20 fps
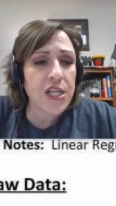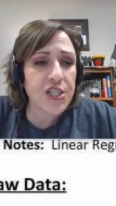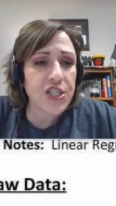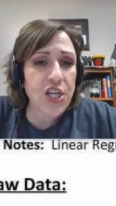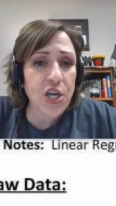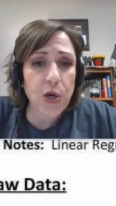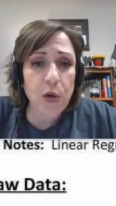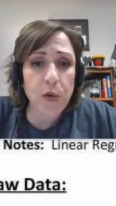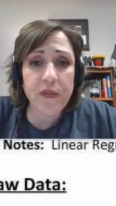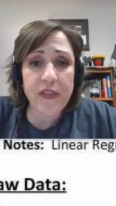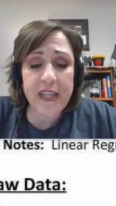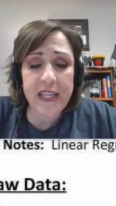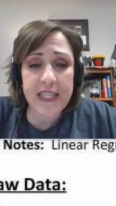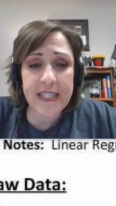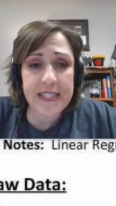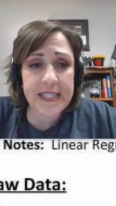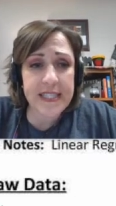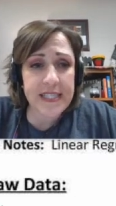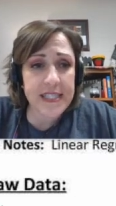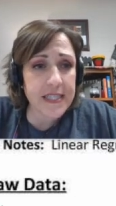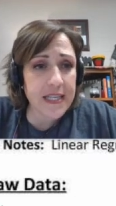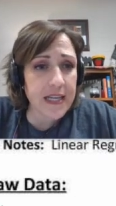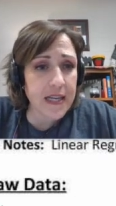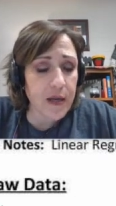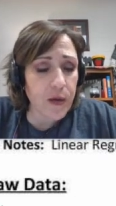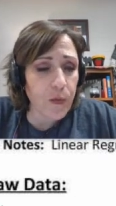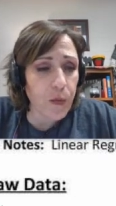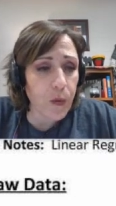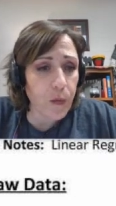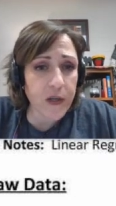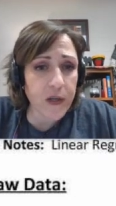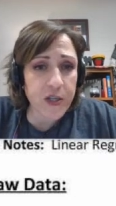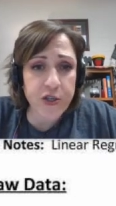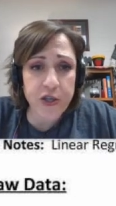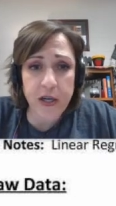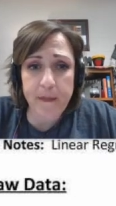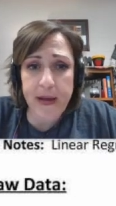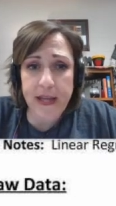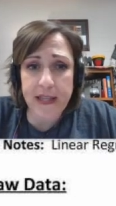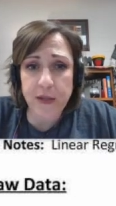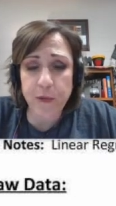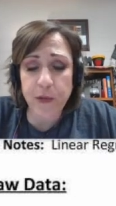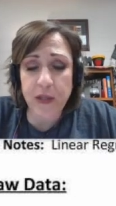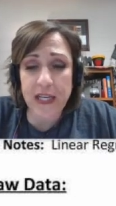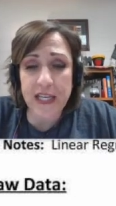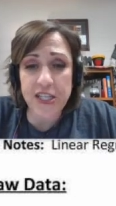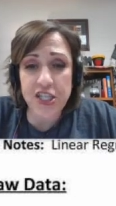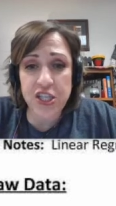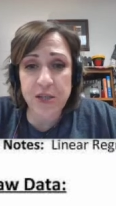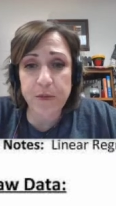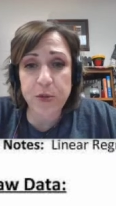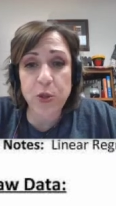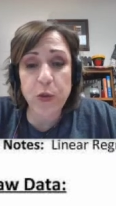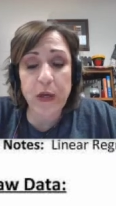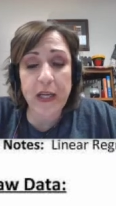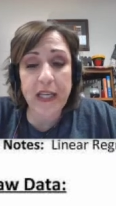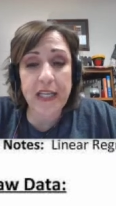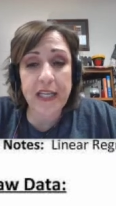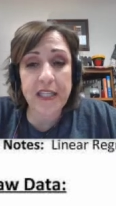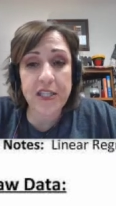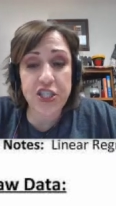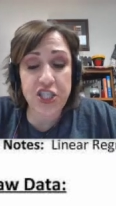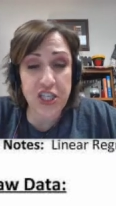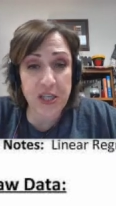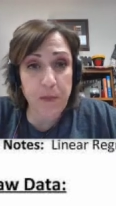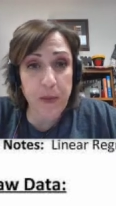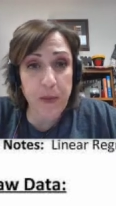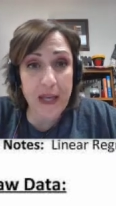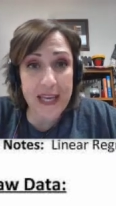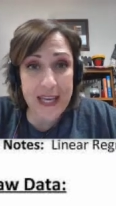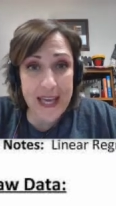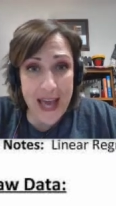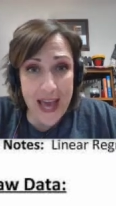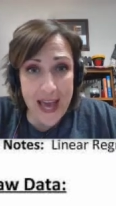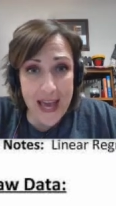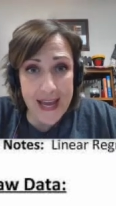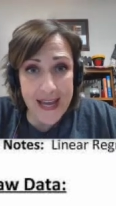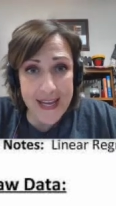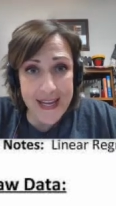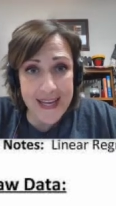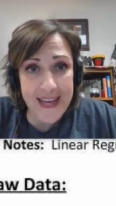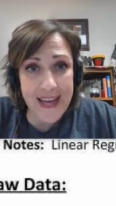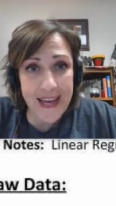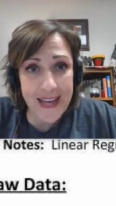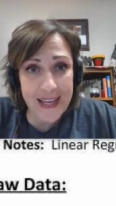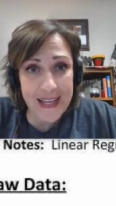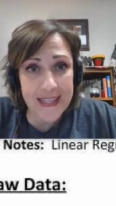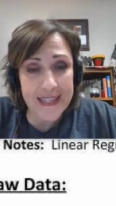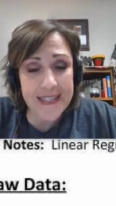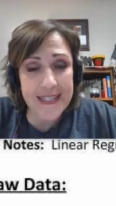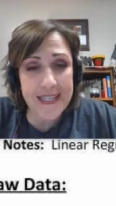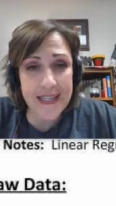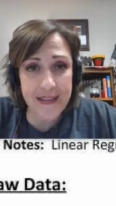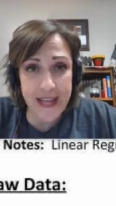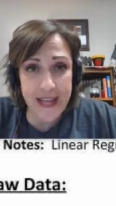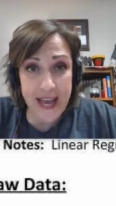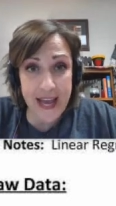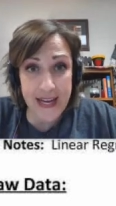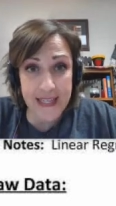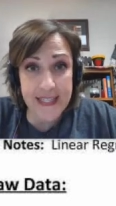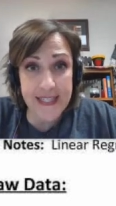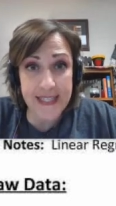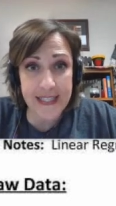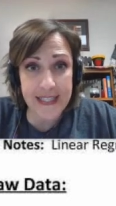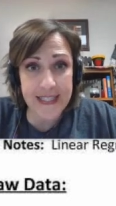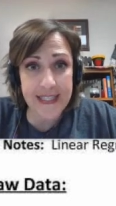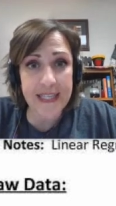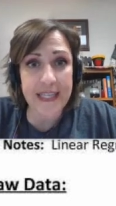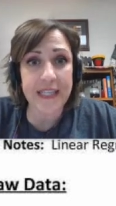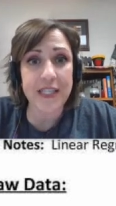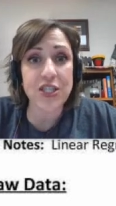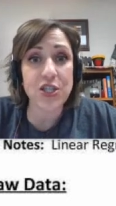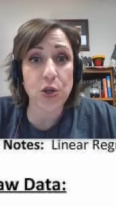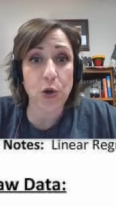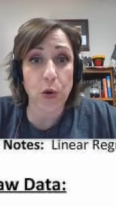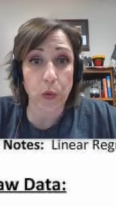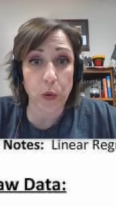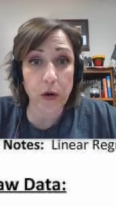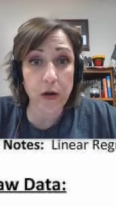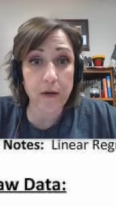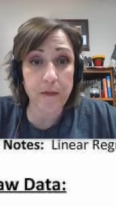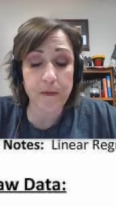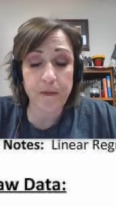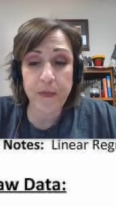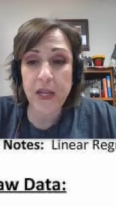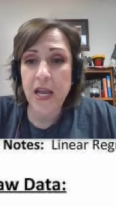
So this is we're wondering about the relationship between GPA and the ACT score.